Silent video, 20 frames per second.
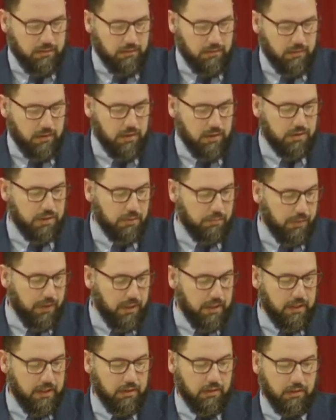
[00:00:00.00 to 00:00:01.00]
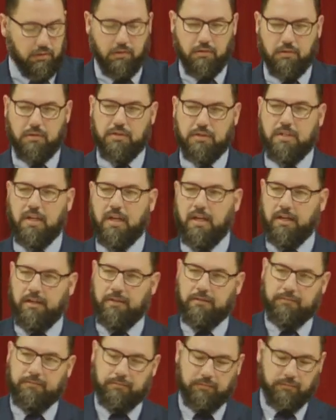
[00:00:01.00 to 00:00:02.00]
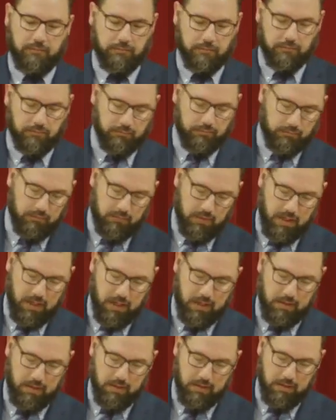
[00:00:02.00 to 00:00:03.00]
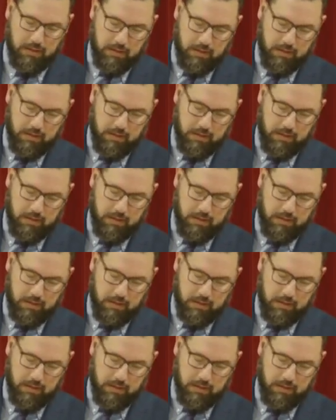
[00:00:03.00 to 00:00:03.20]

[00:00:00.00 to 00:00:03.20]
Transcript: contemplating the Lord's day, and